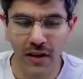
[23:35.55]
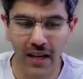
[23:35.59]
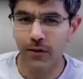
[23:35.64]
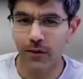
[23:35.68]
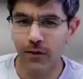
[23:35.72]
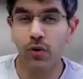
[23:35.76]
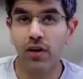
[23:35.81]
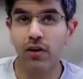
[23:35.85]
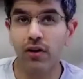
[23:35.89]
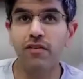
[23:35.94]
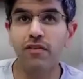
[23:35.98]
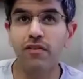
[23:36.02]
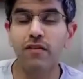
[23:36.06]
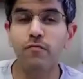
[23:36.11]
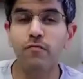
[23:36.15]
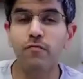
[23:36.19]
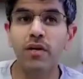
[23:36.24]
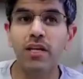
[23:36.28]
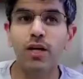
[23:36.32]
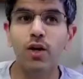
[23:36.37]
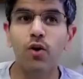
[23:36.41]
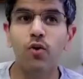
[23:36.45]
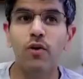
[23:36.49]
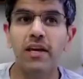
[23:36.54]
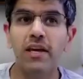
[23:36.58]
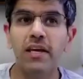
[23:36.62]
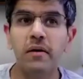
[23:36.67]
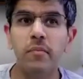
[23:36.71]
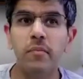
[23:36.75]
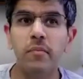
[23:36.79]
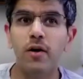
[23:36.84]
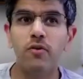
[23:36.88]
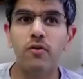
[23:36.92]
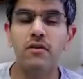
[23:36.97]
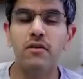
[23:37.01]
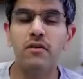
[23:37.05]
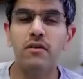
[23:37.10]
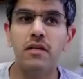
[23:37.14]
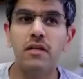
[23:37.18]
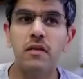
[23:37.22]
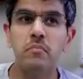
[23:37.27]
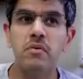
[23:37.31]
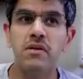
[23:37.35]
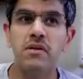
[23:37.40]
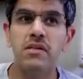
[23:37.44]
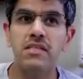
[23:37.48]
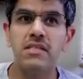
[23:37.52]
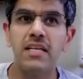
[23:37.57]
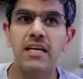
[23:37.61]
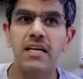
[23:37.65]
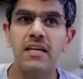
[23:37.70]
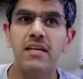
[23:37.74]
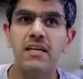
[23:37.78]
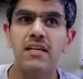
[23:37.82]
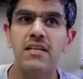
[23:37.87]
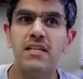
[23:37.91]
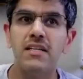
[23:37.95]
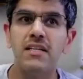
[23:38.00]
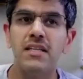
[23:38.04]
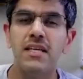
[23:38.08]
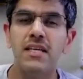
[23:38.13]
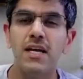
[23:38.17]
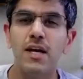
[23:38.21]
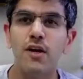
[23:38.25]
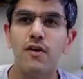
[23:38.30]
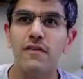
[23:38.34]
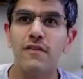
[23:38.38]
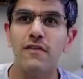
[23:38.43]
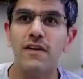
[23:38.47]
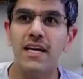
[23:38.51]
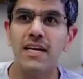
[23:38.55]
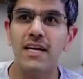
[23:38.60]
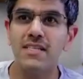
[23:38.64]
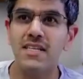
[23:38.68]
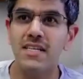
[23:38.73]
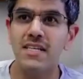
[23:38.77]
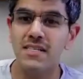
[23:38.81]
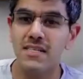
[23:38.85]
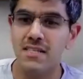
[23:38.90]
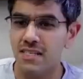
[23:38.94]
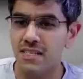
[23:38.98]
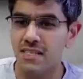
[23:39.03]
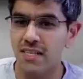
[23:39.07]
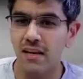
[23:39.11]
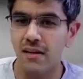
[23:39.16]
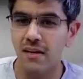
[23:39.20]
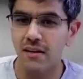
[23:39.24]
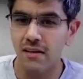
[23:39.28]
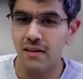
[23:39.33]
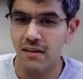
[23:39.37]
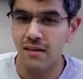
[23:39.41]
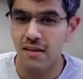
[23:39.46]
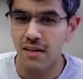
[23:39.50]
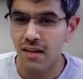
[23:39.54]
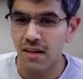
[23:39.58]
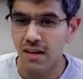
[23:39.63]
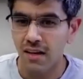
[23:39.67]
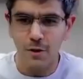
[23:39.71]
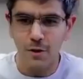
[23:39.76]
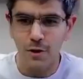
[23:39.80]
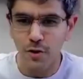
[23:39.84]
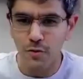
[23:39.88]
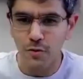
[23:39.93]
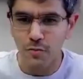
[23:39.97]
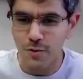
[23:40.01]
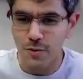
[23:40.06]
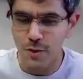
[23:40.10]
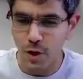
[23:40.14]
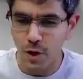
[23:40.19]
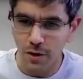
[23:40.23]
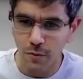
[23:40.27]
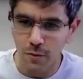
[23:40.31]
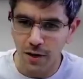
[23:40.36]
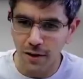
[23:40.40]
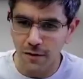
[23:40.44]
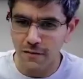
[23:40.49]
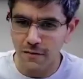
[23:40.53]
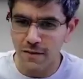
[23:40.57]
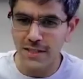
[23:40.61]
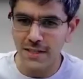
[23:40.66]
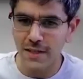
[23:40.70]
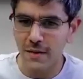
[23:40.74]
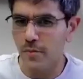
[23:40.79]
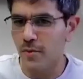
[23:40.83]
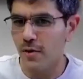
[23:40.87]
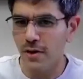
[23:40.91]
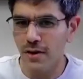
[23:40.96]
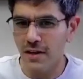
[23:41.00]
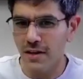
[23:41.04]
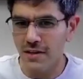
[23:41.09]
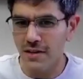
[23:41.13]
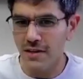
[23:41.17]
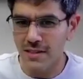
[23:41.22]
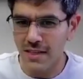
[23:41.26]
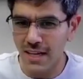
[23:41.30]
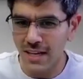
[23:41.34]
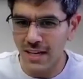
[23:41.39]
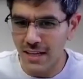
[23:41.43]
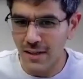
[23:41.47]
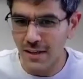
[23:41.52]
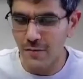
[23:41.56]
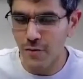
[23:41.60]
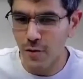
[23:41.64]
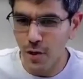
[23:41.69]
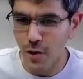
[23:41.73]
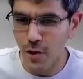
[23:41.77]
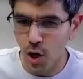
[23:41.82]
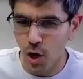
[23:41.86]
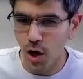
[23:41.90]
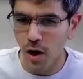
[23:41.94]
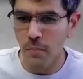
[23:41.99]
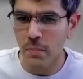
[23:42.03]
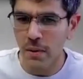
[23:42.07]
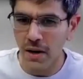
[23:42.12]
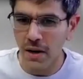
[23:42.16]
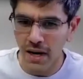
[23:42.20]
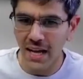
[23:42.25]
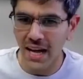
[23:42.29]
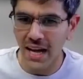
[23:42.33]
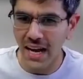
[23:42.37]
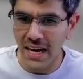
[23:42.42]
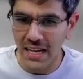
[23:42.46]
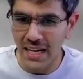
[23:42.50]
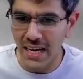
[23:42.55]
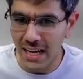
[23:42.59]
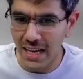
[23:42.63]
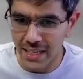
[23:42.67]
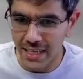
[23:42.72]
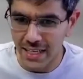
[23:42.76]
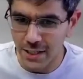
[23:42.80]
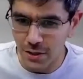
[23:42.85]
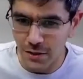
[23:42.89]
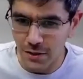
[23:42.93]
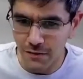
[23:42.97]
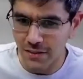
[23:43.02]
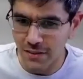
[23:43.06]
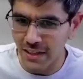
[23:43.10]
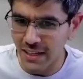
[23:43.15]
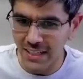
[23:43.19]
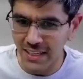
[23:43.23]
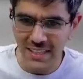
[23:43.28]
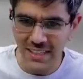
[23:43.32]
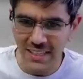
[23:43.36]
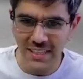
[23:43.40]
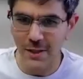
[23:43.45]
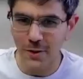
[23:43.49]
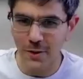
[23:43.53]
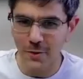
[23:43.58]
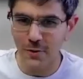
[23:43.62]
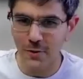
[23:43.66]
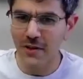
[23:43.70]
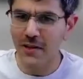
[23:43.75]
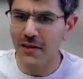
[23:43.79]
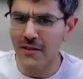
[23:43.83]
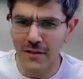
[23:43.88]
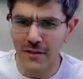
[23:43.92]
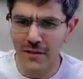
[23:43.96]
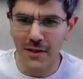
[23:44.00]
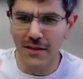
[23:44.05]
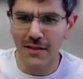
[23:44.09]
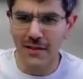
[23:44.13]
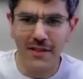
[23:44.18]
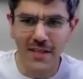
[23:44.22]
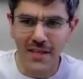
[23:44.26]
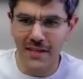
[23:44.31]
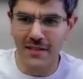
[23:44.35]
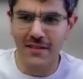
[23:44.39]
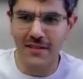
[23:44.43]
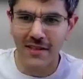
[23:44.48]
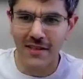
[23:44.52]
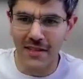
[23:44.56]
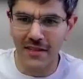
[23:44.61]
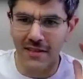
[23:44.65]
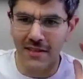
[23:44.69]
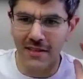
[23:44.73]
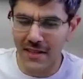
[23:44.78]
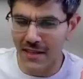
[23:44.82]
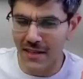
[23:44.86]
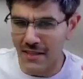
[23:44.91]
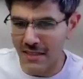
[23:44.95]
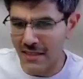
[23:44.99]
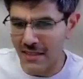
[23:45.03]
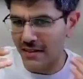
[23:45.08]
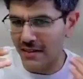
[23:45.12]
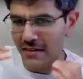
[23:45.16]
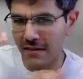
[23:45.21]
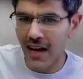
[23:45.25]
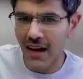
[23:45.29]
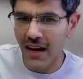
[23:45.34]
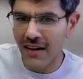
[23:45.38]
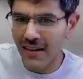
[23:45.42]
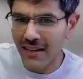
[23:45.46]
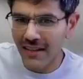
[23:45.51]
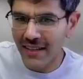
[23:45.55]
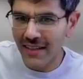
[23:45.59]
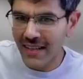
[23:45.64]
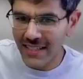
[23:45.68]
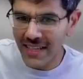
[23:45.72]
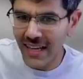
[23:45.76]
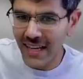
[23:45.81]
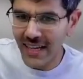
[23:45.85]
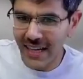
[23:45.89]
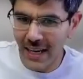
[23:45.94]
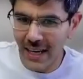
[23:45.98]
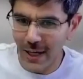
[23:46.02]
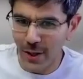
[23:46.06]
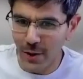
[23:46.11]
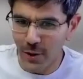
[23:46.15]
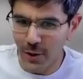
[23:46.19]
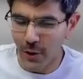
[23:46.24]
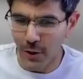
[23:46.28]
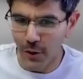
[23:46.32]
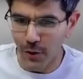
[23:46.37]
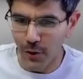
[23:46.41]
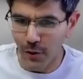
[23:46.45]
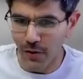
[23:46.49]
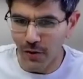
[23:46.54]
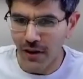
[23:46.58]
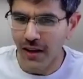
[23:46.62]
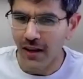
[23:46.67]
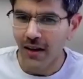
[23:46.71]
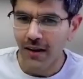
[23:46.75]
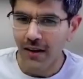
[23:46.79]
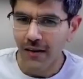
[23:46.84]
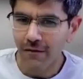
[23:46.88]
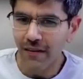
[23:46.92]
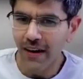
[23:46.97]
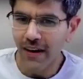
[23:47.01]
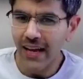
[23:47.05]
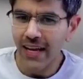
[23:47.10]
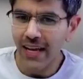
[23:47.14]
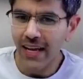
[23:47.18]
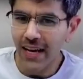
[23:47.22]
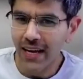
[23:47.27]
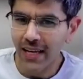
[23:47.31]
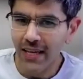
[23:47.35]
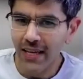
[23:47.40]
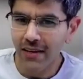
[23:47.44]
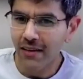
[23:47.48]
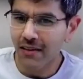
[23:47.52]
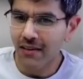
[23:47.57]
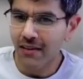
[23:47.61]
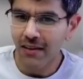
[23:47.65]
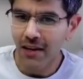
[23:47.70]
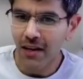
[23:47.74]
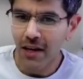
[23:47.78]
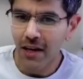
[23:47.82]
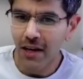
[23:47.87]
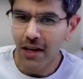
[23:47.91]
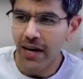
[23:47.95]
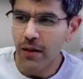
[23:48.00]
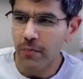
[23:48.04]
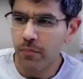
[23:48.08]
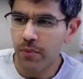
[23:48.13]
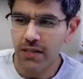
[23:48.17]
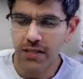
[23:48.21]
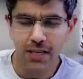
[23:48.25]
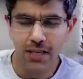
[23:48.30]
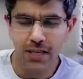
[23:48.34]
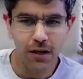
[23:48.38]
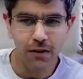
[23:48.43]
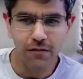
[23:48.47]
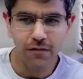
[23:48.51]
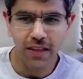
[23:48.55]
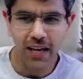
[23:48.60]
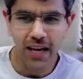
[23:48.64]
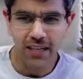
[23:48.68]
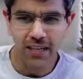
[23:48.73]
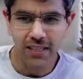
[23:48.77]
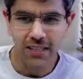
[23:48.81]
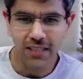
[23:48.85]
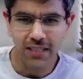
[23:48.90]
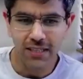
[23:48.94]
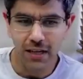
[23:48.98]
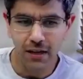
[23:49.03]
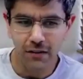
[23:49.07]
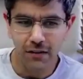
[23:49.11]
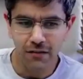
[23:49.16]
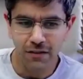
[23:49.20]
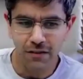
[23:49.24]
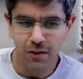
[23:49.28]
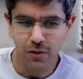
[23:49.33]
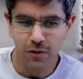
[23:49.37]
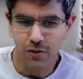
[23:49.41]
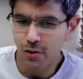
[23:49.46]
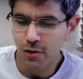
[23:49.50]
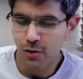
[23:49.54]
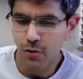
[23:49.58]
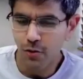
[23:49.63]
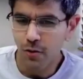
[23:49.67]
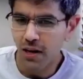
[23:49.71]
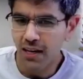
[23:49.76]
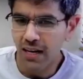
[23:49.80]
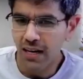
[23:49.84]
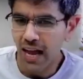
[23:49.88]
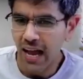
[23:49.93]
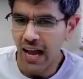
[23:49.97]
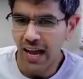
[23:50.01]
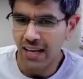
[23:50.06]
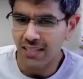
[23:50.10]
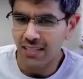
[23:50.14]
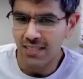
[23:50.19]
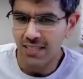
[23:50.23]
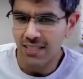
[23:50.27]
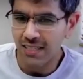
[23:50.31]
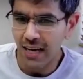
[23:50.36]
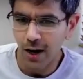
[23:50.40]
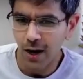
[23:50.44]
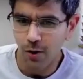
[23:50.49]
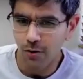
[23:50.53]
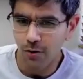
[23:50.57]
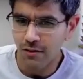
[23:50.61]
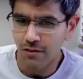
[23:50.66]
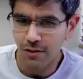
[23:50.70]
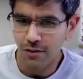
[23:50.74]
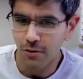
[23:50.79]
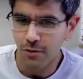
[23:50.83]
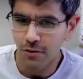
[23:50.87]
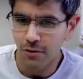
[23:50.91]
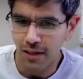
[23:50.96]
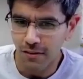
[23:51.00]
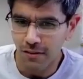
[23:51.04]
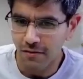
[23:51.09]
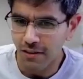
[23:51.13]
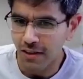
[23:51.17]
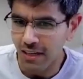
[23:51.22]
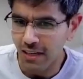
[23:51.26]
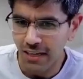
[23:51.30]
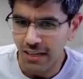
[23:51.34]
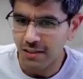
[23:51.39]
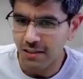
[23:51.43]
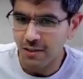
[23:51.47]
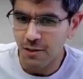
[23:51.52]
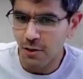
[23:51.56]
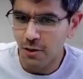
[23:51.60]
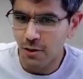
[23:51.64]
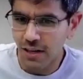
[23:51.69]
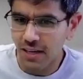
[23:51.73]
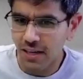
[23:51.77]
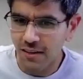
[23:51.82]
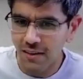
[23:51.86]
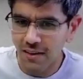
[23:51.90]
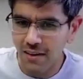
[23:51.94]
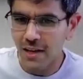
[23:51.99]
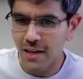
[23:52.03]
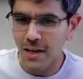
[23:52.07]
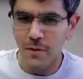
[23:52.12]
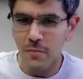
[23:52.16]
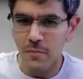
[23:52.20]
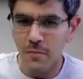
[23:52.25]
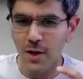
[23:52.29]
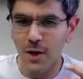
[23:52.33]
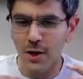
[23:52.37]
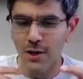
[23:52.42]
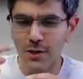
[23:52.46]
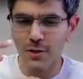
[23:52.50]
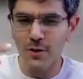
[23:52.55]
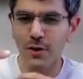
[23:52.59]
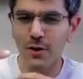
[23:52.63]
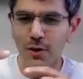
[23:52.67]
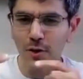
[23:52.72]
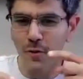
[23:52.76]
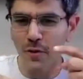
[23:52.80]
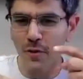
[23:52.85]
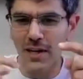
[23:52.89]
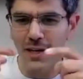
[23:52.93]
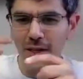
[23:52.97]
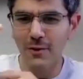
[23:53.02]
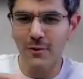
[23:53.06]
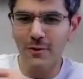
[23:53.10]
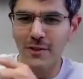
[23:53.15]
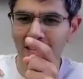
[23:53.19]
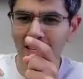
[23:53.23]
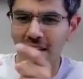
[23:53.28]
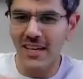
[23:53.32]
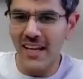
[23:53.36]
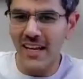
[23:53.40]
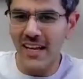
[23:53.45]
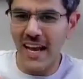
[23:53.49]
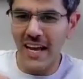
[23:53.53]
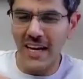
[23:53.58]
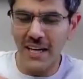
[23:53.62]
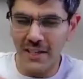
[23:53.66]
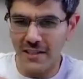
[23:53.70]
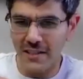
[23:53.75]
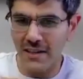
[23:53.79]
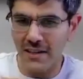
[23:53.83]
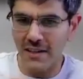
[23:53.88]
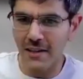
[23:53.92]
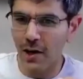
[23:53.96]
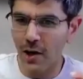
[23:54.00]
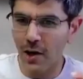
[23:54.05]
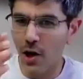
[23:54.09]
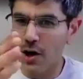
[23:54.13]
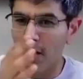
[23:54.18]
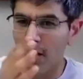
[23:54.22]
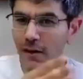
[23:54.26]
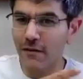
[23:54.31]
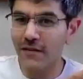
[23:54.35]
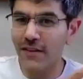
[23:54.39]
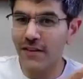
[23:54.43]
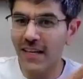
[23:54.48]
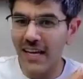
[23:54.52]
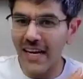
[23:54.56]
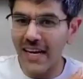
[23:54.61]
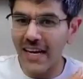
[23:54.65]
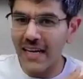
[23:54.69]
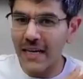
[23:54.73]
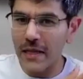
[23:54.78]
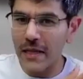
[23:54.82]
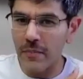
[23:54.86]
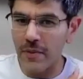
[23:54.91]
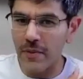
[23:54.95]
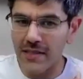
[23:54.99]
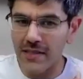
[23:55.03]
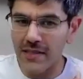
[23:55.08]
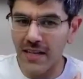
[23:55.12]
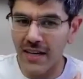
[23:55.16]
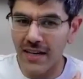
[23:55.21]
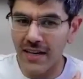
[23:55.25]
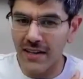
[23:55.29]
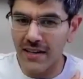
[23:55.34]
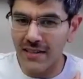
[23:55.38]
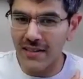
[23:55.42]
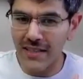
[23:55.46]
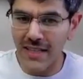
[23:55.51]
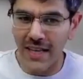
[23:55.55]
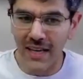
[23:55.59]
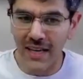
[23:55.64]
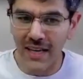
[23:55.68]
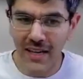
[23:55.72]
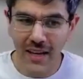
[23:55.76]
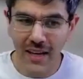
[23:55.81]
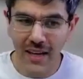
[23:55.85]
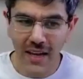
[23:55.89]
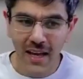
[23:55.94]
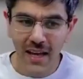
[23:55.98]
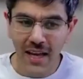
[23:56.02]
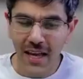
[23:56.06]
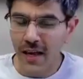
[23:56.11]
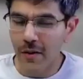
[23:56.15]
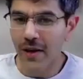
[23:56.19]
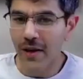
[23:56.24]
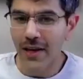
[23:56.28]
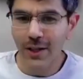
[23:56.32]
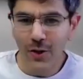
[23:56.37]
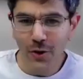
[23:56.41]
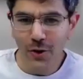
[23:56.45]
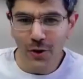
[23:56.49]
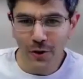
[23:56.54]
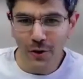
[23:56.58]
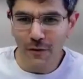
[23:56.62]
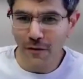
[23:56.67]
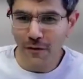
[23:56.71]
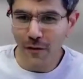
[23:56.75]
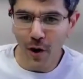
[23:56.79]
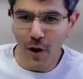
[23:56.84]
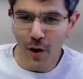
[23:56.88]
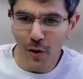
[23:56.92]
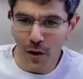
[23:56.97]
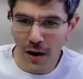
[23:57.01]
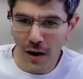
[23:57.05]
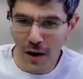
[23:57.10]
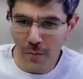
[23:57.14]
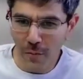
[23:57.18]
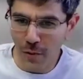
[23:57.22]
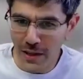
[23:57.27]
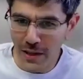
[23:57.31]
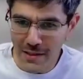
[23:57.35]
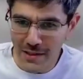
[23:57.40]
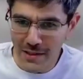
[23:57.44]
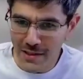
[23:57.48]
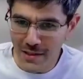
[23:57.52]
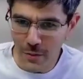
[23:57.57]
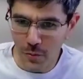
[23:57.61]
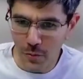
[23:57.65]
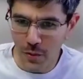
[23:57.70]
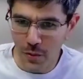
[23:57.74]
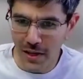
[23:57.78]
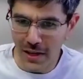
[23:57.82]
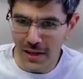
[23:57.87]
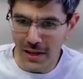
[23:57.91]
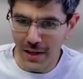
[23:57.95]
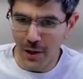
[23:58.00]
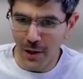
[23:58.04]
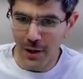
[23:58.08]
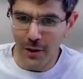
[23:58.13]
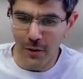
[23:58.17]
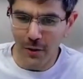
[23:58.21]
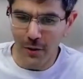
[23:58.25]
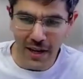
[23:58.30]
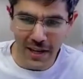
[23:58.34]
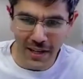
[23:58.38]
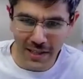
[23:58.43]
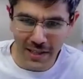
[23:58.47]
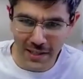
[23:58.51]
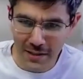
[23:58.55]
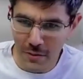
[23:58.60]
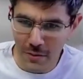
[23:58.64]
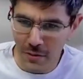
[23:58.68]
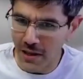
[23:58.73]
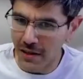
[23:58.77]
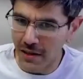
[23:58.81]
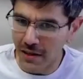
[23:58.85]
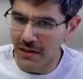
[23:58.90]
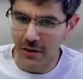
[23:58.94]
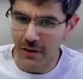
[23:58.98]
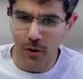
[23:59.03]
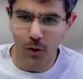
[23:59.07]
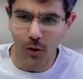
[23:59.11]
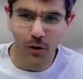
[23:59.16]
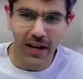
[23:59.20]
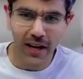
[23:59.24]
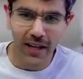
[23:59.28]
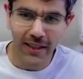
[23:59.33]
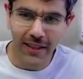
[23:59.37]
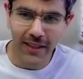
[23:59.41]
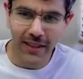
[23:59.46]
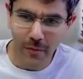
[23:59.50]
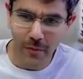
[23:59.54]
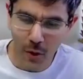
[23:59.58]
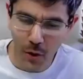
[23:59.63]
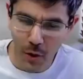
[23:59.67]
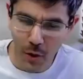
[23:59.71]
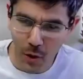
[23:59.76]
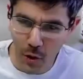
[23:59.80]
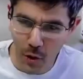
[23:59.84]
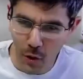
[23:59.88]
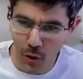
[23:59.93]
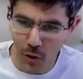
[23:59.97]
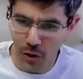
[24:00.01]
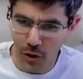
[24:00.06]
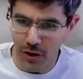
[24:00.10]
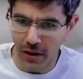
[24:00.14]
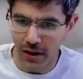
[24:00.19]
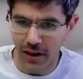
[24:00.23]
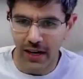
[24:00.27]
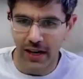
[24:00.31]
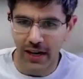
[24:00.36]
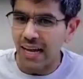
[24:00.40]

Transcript: And the way we've been going about Deep is like literally think of it as a seller, you join one of these communities, I'll give you the corporate guidelines of like, hey, do this. It's 100 things I'll tell you to do. Frankly, 20% of that stuff, you'll do it hands down. You love it. It's, like, because you do it, you see reaction. A lot of the 80% is like, hey, make sure you follow up once a week or twice. Don't let them go cold.